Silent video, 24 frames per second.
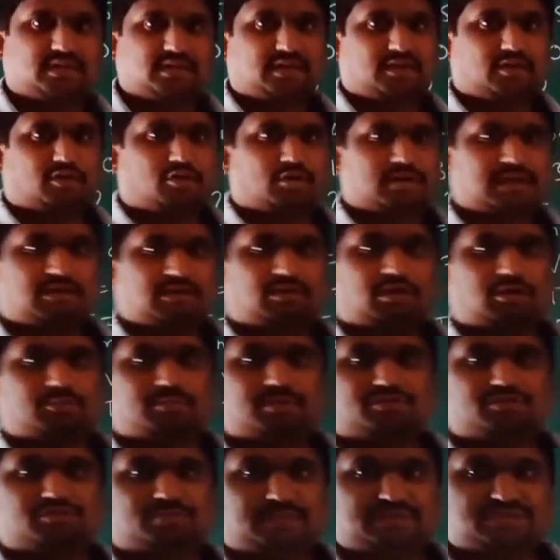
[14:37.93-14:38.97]
Okay, how
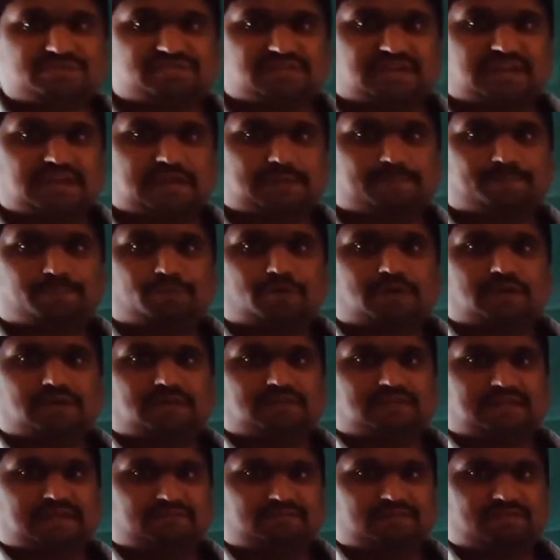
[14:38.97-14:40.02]
much means
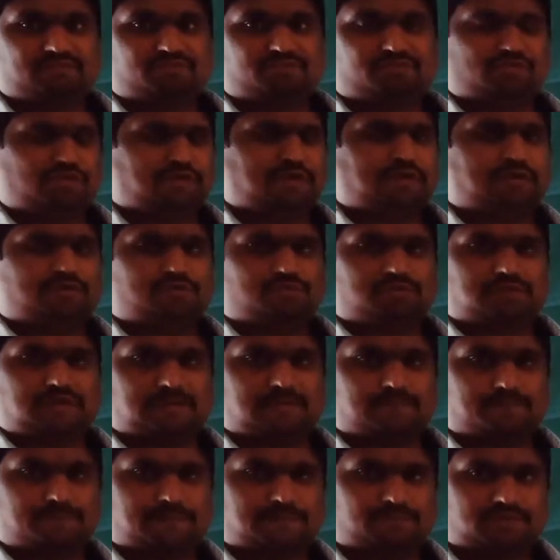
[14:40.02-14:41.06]
8.314 into 10
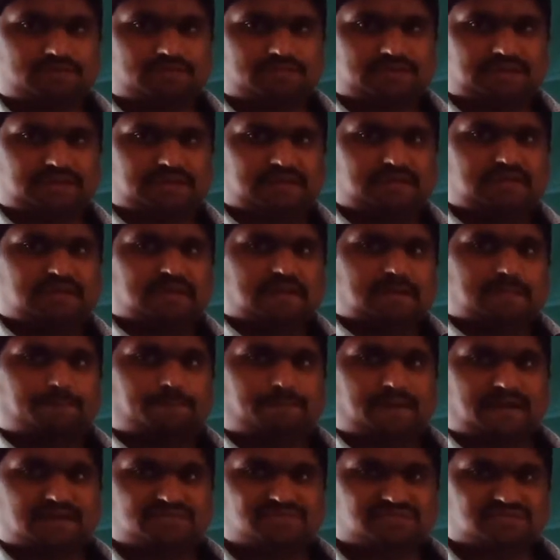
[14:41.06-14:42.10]
power 3.
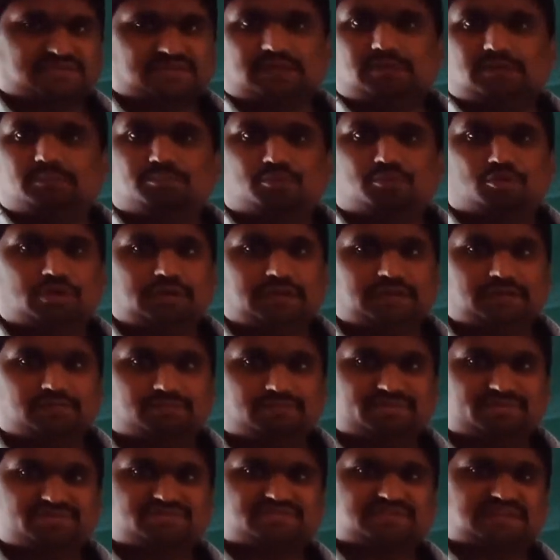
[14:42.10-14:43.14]
Pascal mole
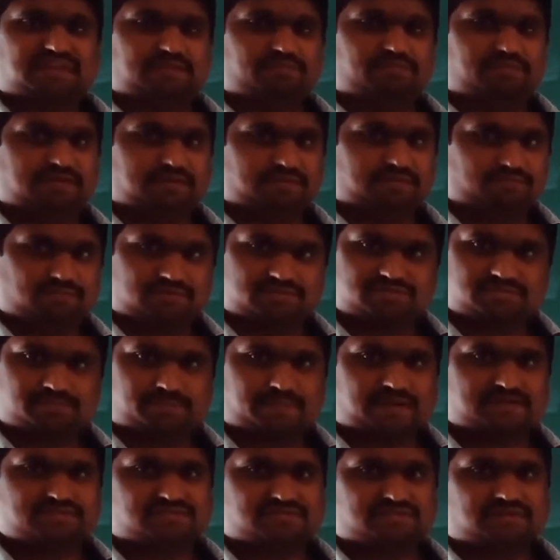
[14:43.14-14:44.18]
inverse Kelvin inverse.
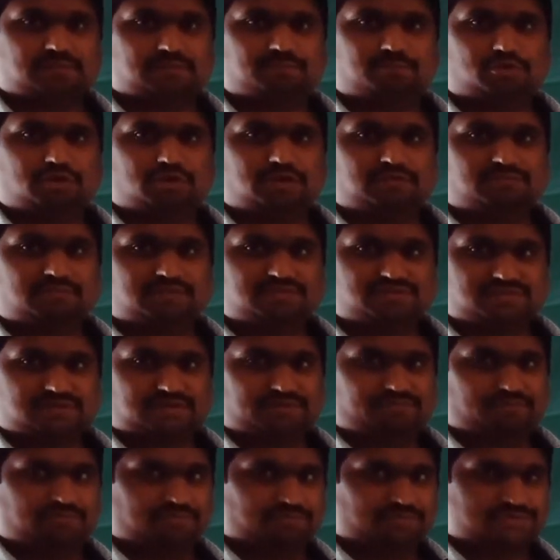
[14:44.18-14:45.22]
Pascal mole inverse Kelvin
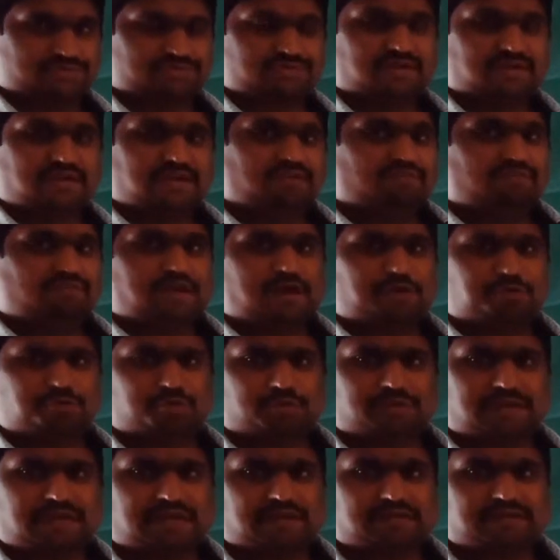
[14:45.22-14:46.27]
inverse. We have to
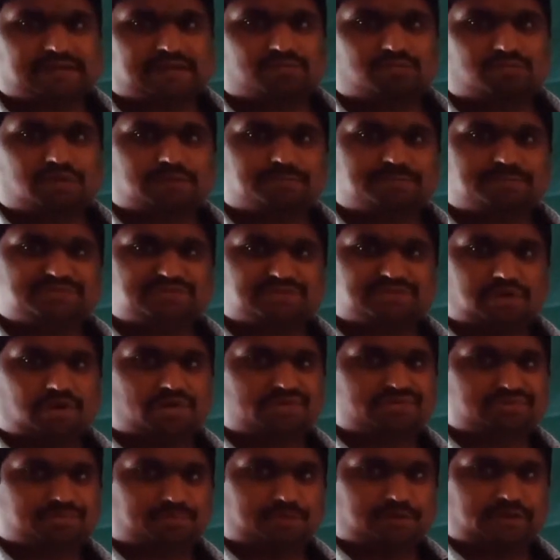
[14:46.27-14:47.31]
calculate what means
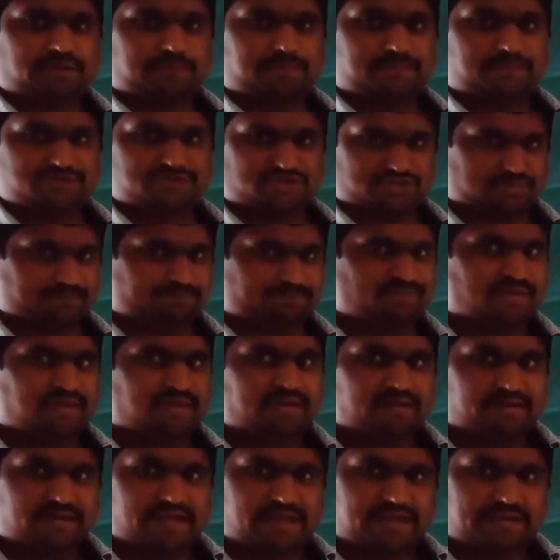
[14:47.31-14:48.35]
osmotic pressure.
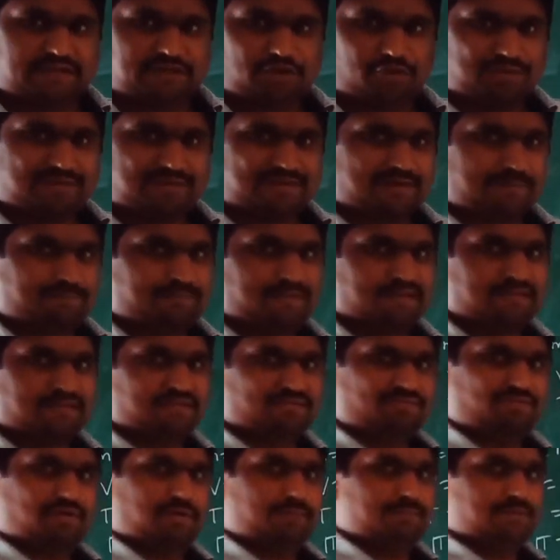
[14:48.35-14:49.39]
Directly you can apply the
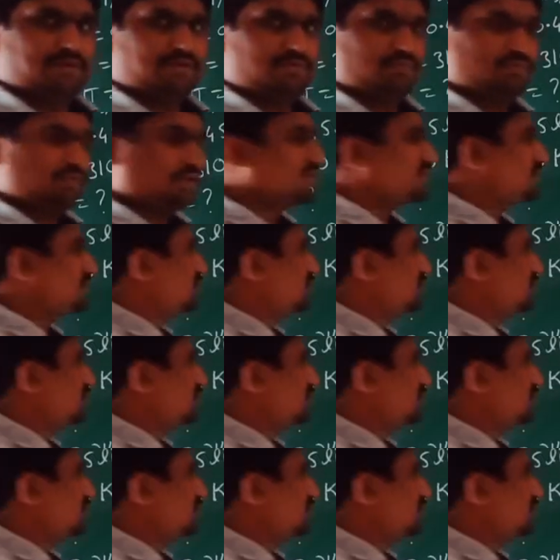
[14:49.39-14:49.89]
formula. What is the